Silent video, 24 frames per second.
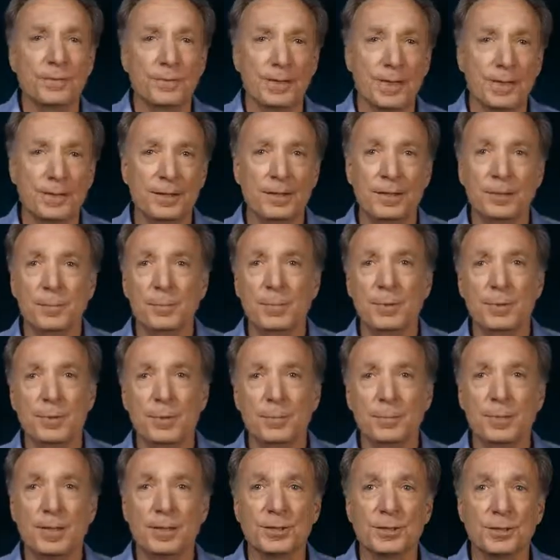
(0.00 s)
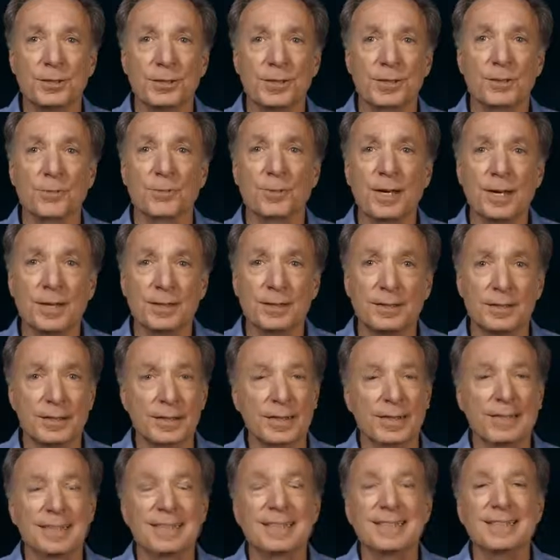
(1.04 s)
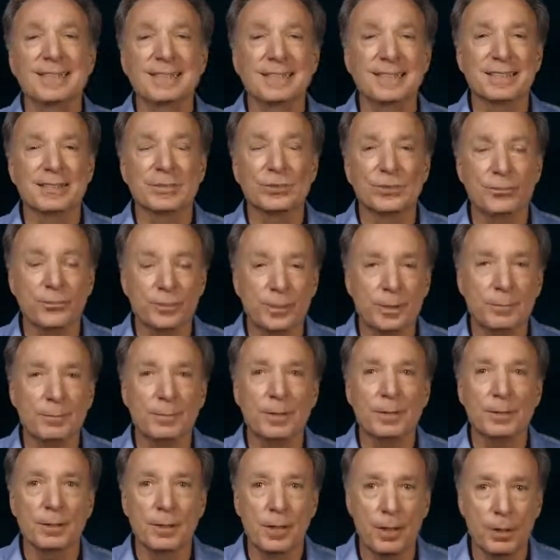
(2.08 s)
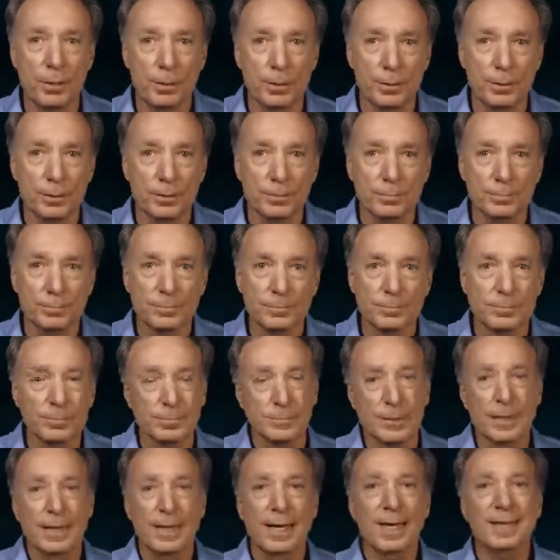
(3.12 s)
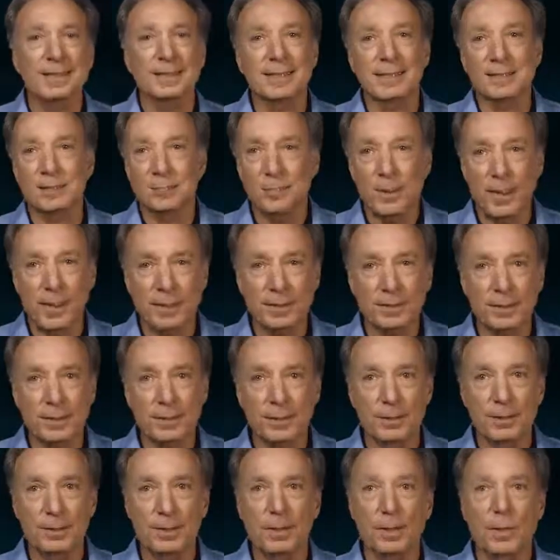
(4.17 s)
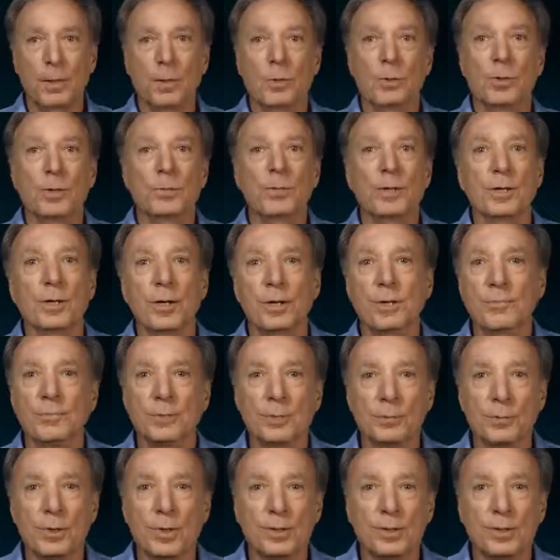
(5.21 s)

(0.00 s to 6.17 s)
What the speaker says: of ATP in muscle at rest is extremely low. As expected, when we go from